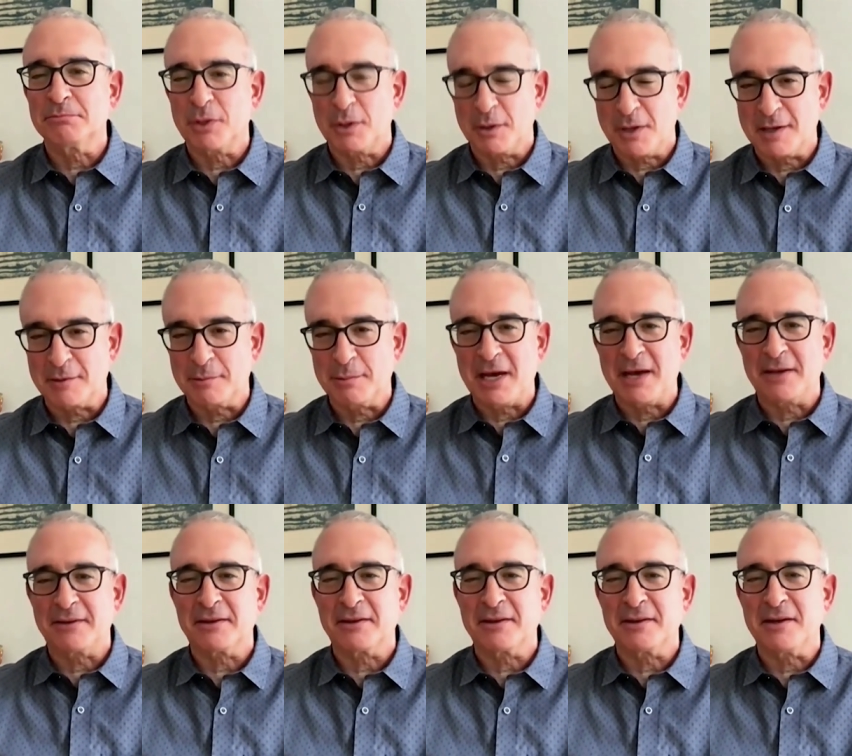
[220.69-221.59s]

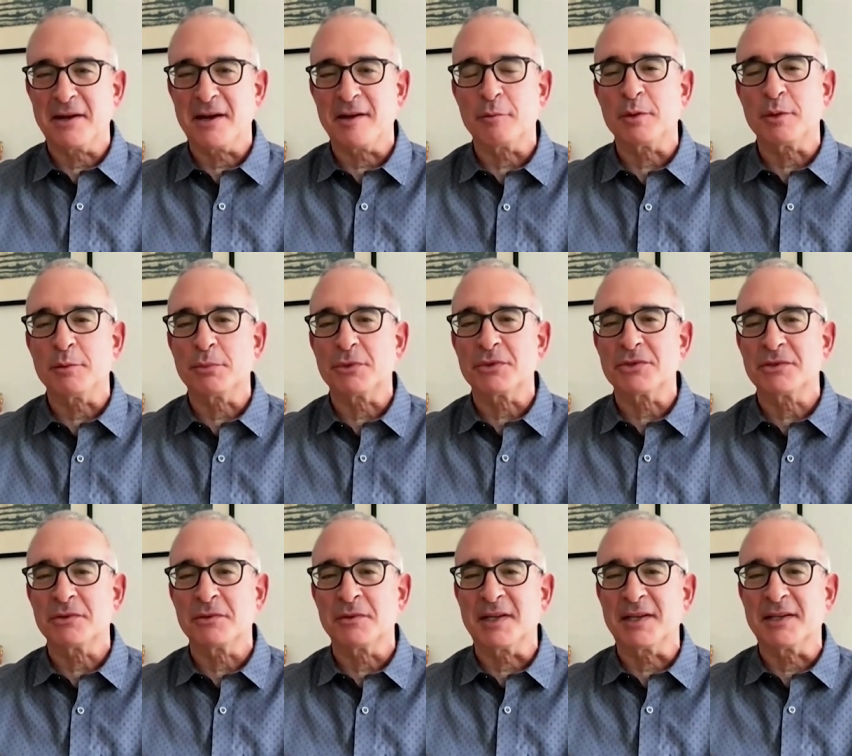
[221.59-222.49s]
Pathak and I have been
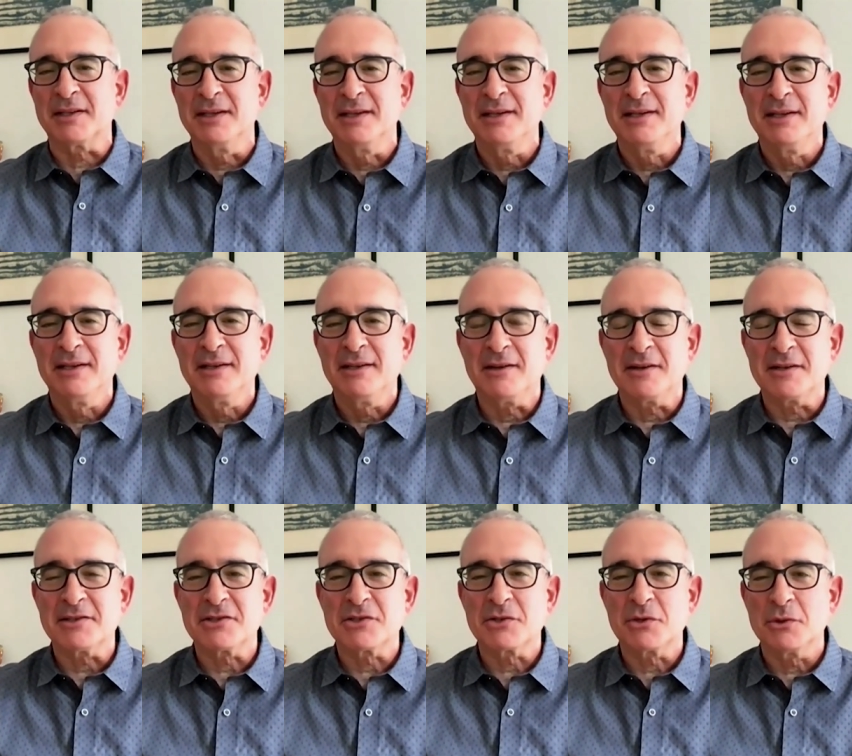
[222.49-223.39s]
pursuing
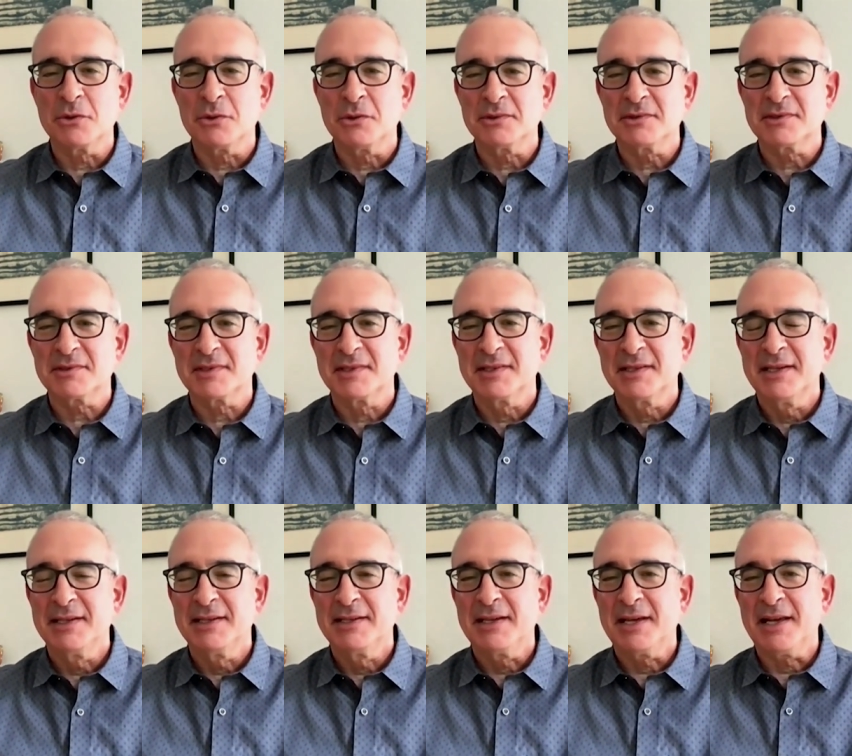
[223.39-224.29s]
on schools
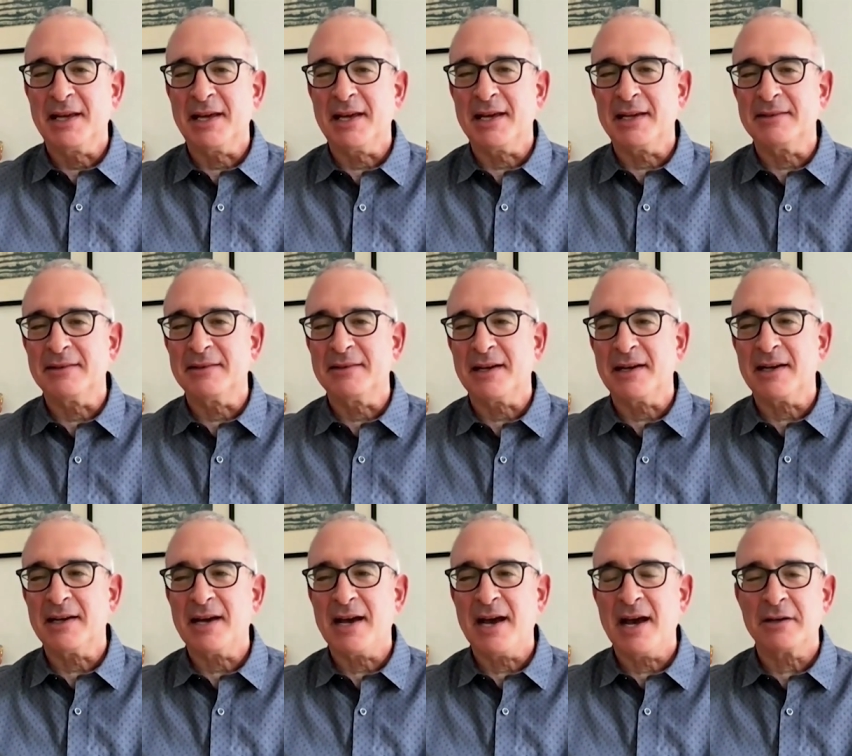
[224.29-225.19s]
and
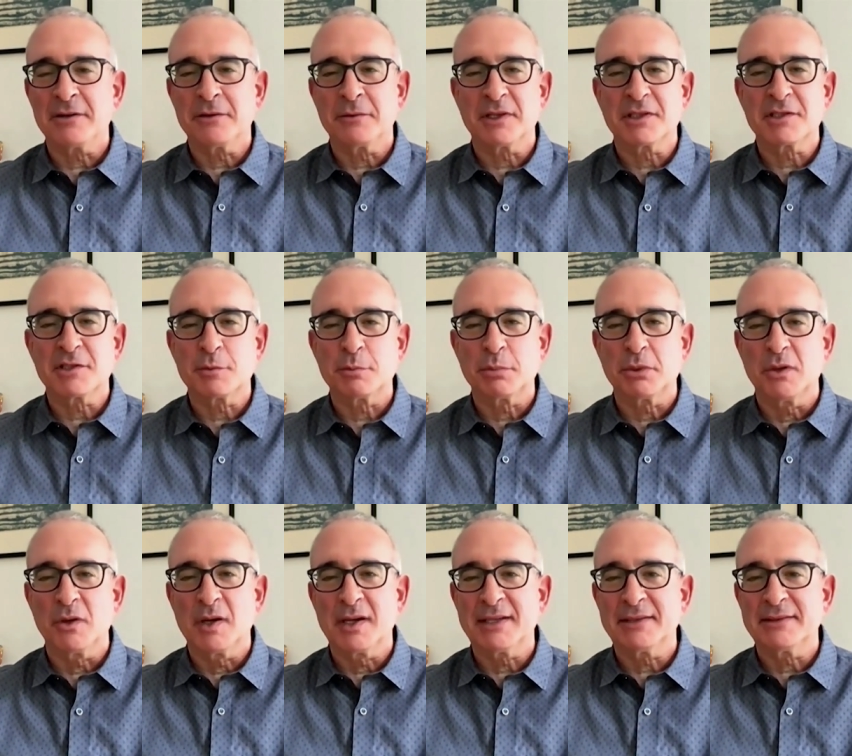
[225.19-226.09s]
how to
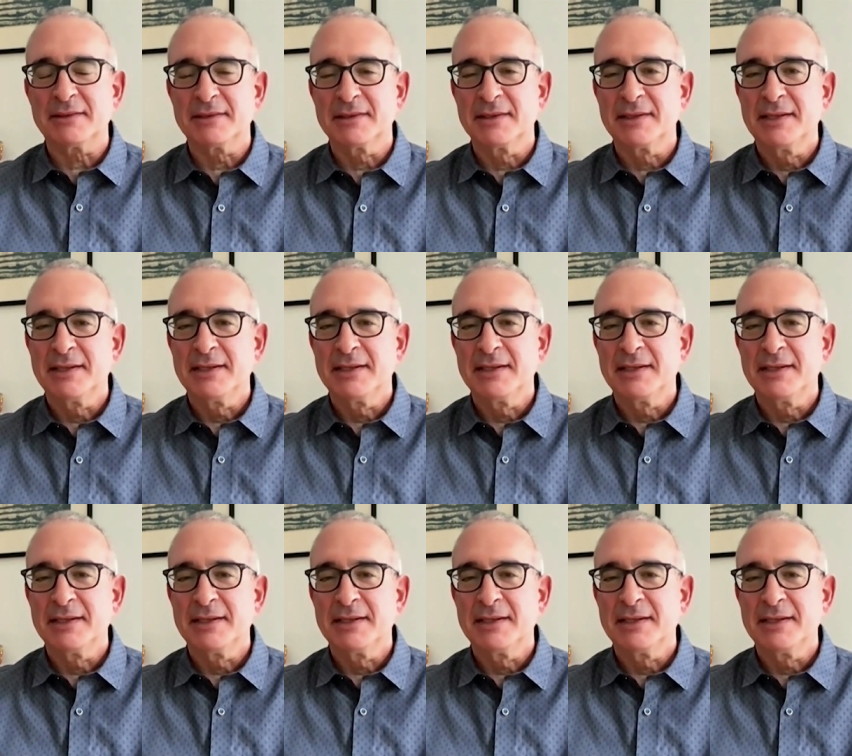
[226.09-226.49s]
exploit